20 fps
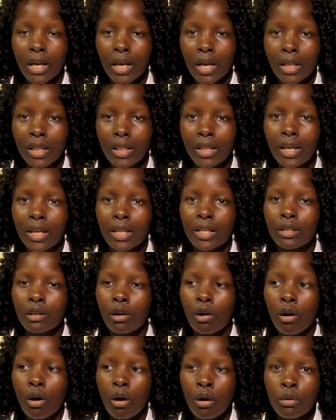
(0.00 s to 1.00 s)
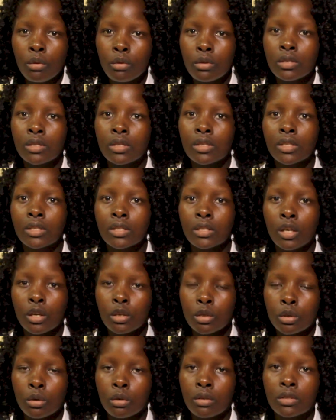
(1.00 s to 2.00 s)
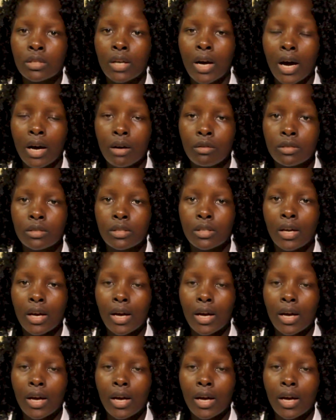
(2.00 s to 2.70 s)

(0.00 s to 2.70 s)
And then all those things shows us